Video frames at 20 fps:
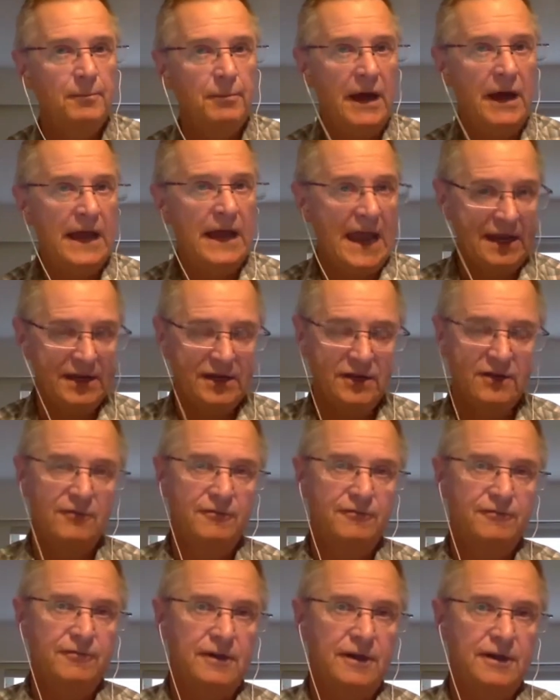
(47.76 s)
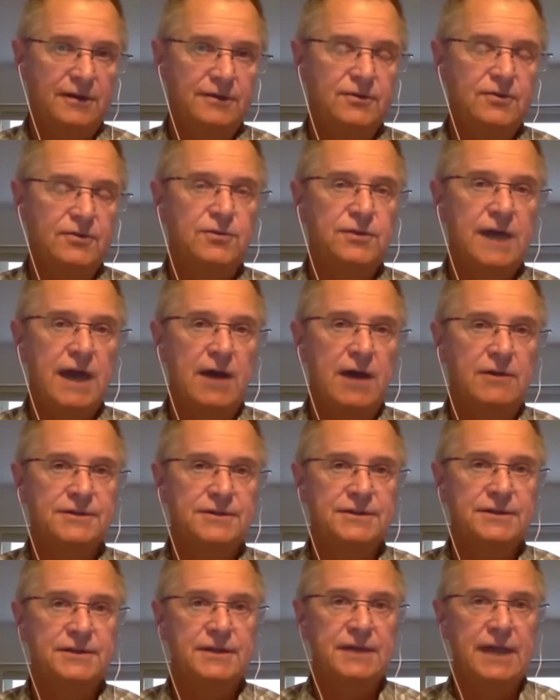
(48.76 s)
by end of uh,
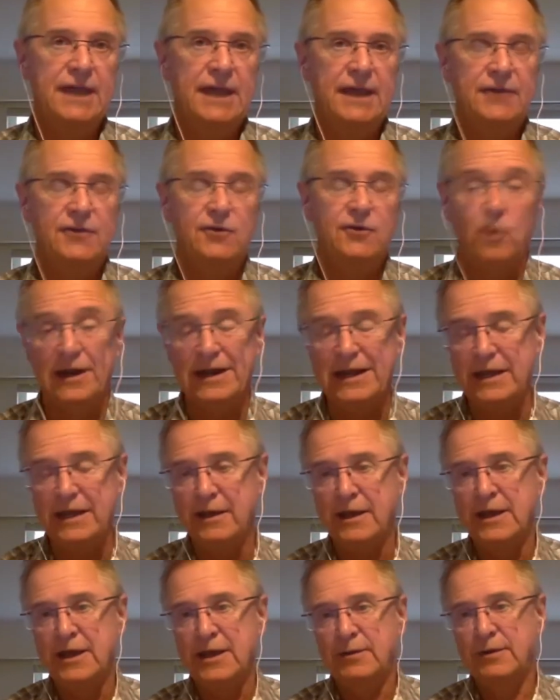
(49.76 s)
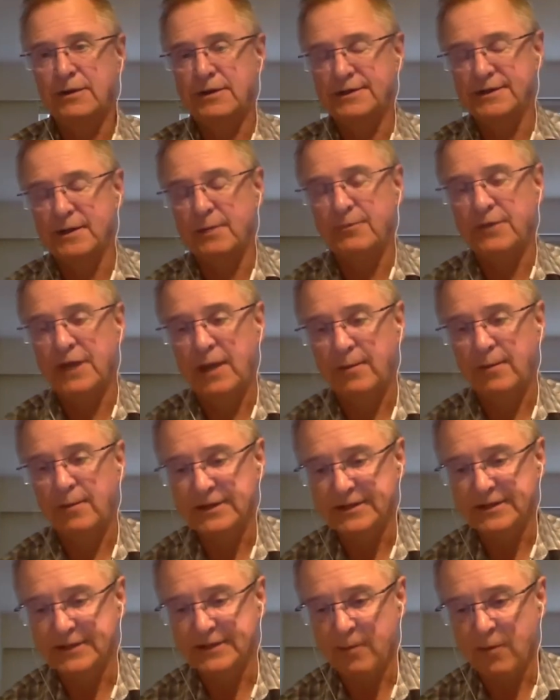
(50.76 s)
2020. You know, sometime in
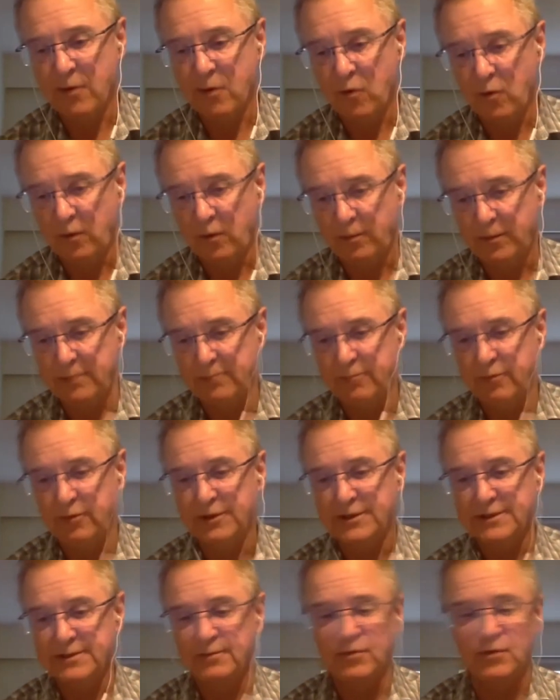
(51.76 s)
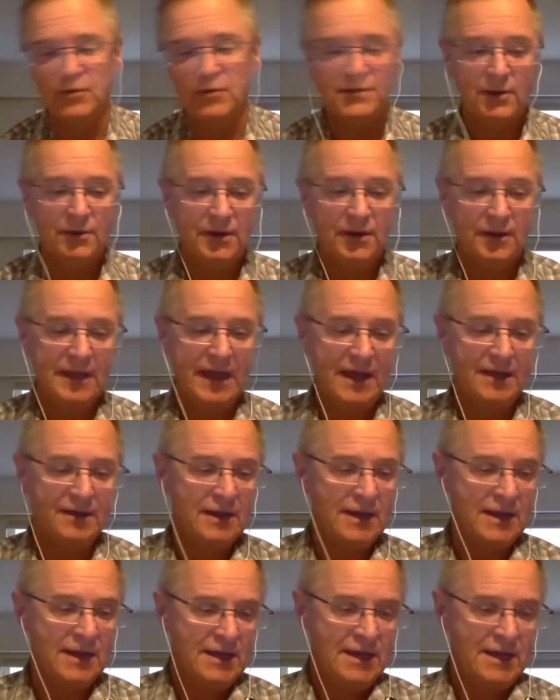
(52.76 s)
December, we'll be putting some news out on that
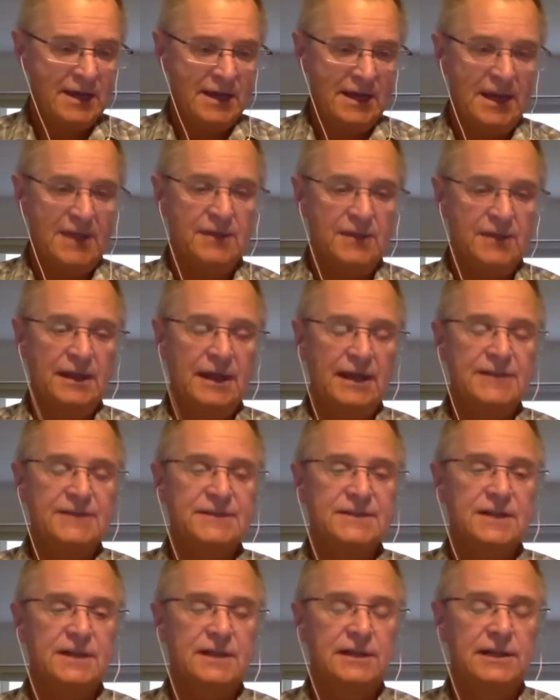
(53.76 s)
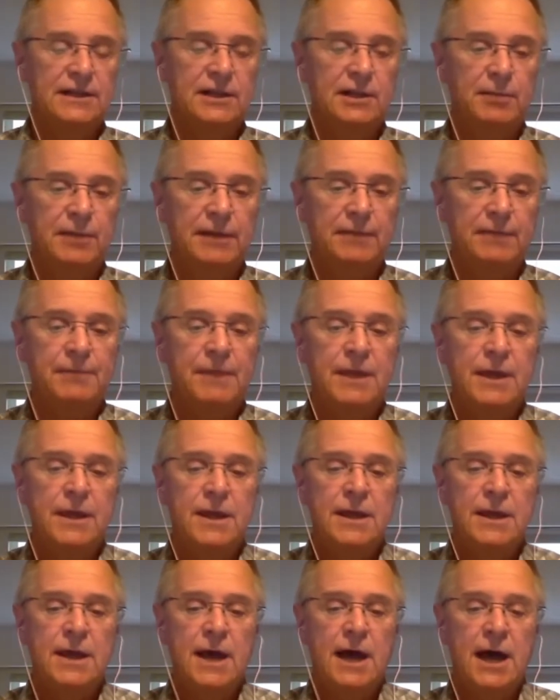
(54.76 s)
in the next uh, little bit.
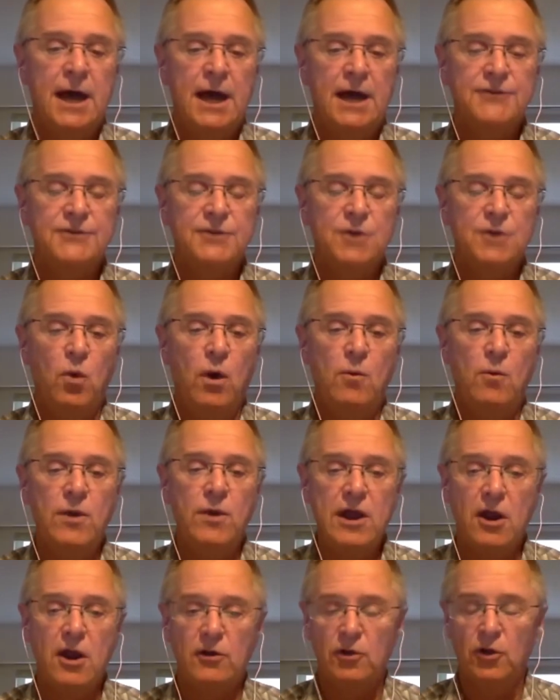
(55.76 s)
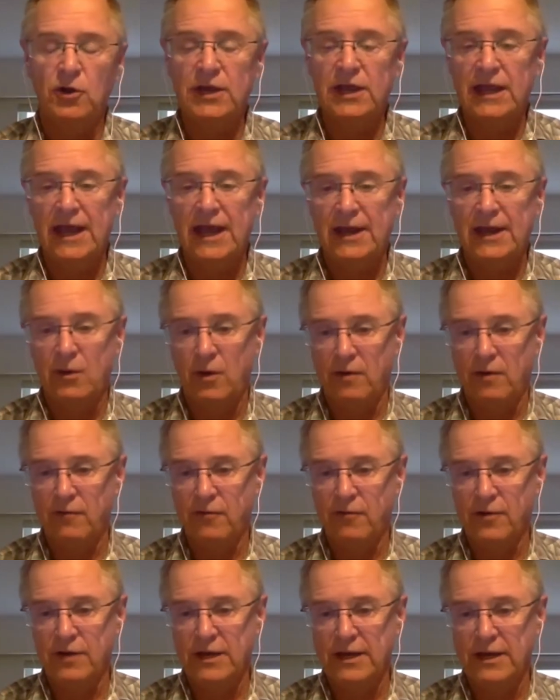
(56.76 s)
Uh, so what we are looking at,
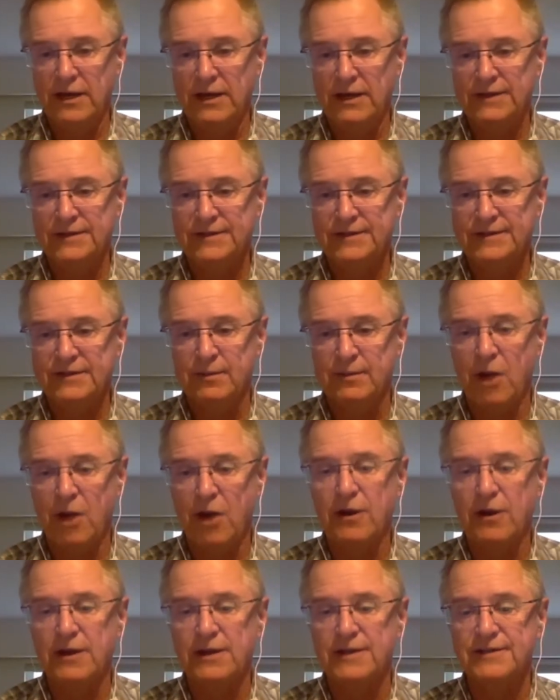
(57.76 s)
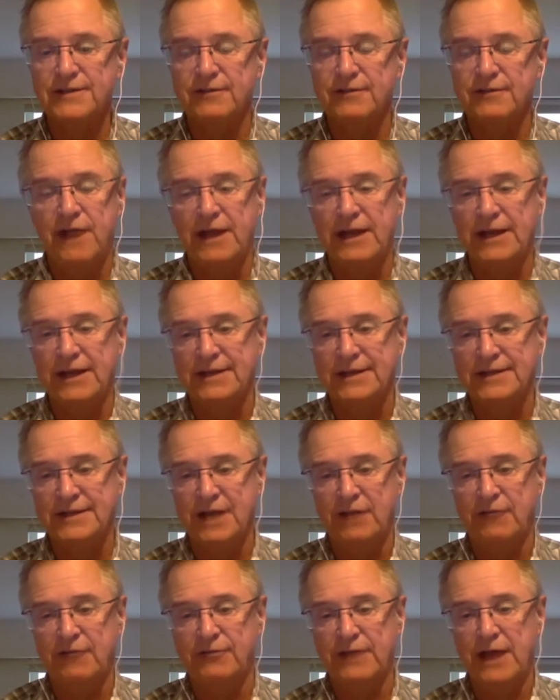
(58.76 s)
however, is the market is defining
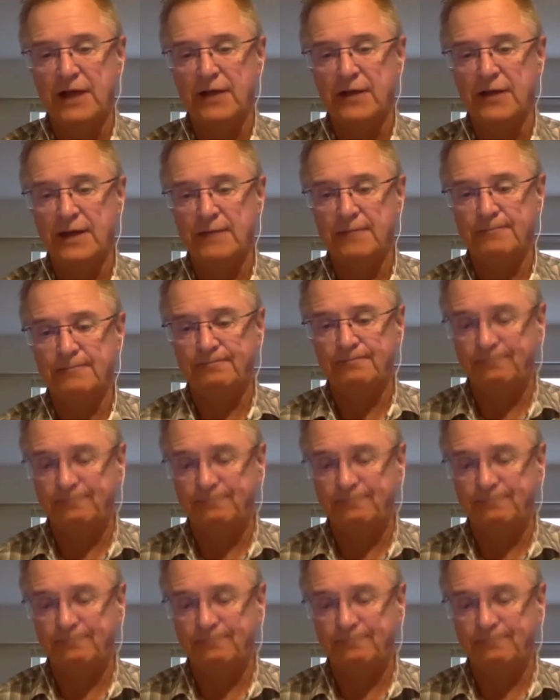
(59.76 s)
itself now that